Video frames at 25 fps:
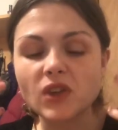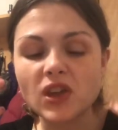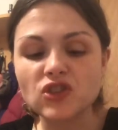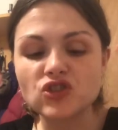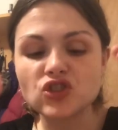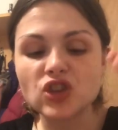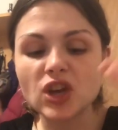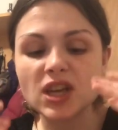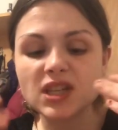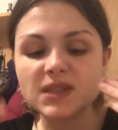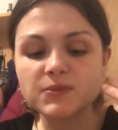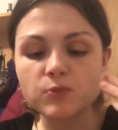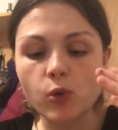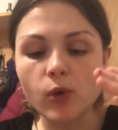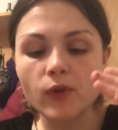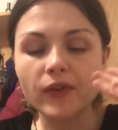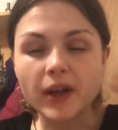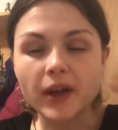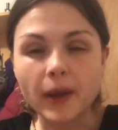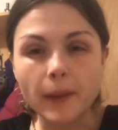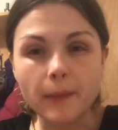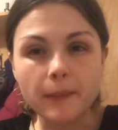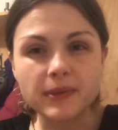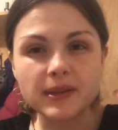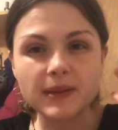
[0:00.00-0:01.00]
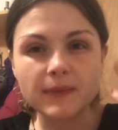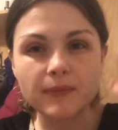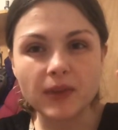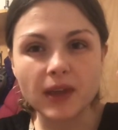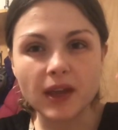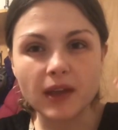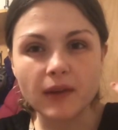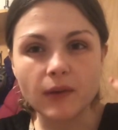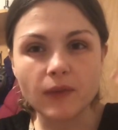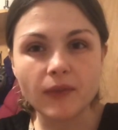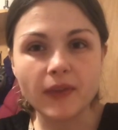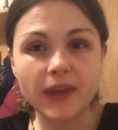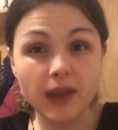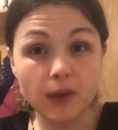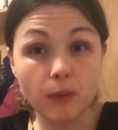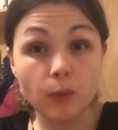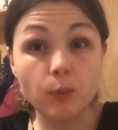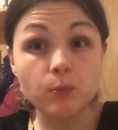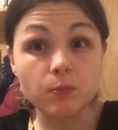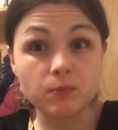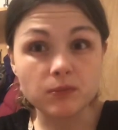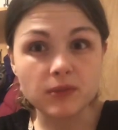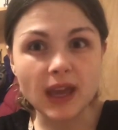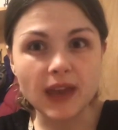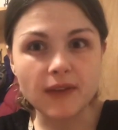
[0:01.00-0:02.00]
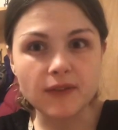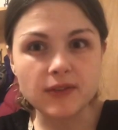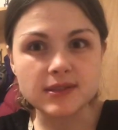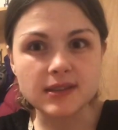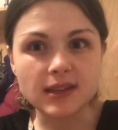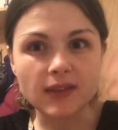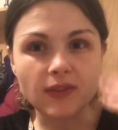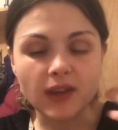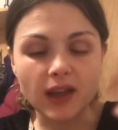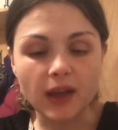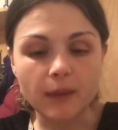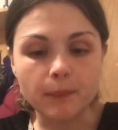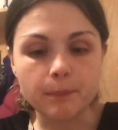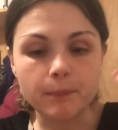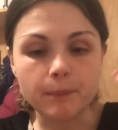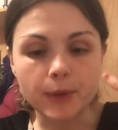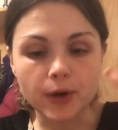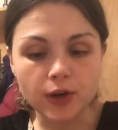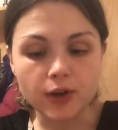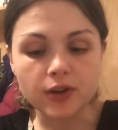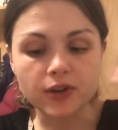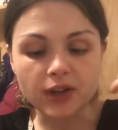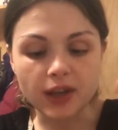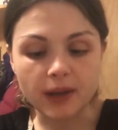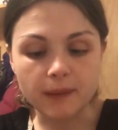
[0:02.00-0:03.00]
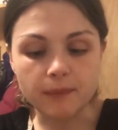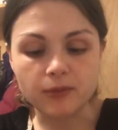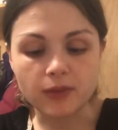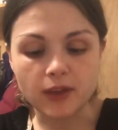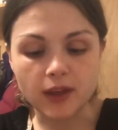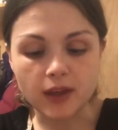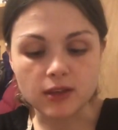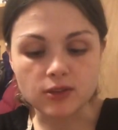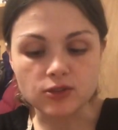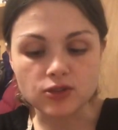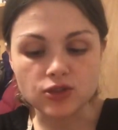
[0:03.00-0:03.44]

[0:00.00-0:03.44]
it tastes more of something like David said, like a burger type thing.